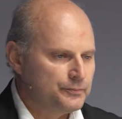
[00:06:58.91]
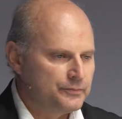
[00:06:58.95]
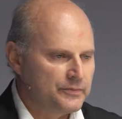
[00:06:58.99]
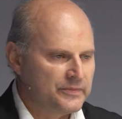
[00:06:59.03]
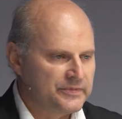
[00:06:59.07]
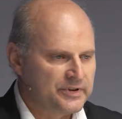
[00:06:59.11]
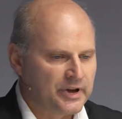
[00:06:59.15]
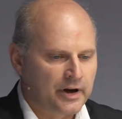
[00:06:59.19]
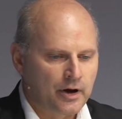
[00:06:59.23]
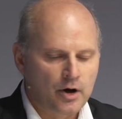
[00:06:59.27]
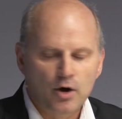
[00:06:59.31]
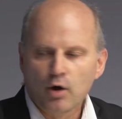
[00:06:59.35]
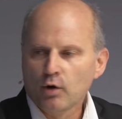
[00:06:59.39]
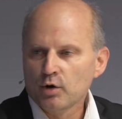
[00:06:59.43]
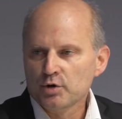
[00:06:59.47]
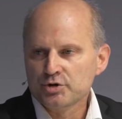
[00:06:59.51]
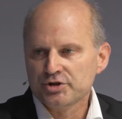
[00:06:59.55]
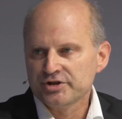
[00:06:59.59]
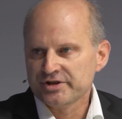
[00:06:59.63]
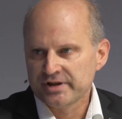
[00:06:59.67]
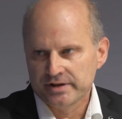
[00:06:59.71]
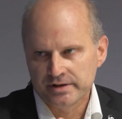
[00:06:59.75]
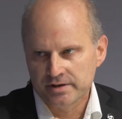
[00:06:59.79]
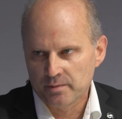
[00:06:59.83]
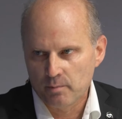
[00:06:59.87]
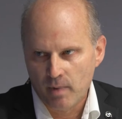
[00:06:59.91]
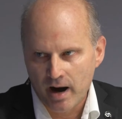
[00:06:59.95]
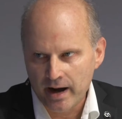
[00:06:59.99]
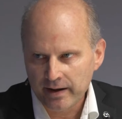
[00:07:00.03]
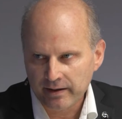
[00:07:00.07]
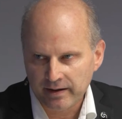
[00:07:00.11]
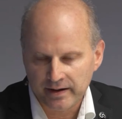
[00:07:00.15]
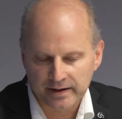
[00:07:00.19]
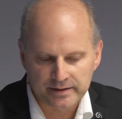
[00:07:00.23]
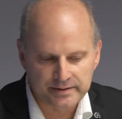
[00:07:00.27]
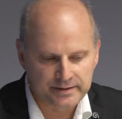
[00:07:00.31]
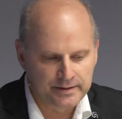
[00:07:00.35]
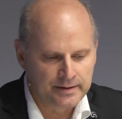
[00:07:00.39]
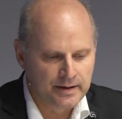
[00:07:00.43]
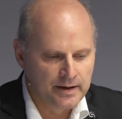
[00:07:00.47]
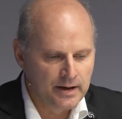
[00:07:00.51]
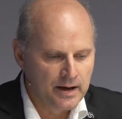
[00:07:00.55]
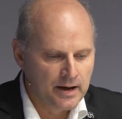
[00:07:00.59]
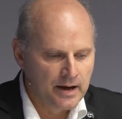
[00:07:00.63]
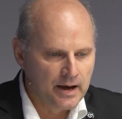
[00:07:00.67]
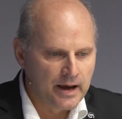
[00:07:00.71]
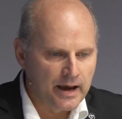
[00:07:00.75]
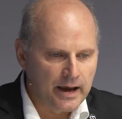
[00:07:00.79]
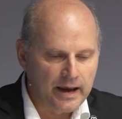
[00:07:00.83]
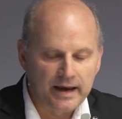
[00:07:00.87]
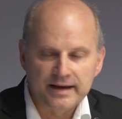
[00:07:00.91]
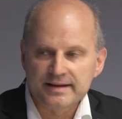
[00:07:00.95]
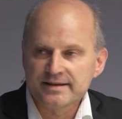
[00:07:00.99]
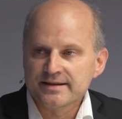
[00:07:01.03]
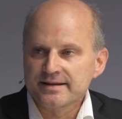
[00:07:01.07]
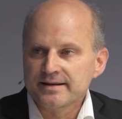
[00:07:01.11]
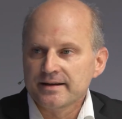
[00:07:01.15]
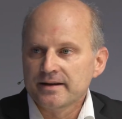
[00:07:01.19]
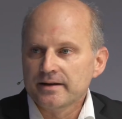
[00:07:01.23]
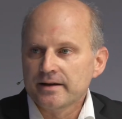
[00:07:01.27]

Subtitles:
technologies in the market as